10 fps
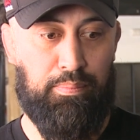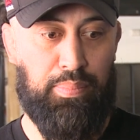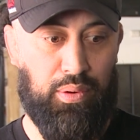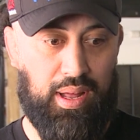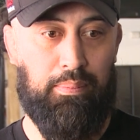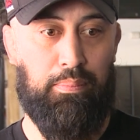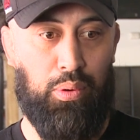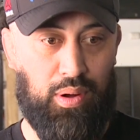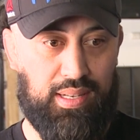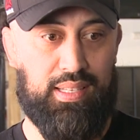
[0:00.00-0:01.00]
build up
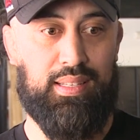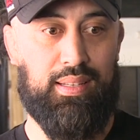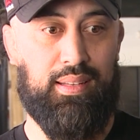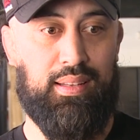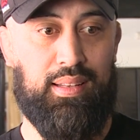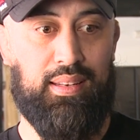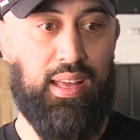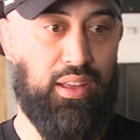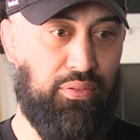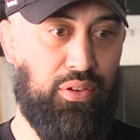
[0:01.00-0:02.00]
points,
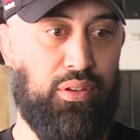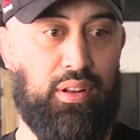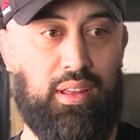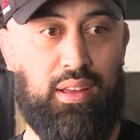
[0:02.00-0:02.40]
take a few to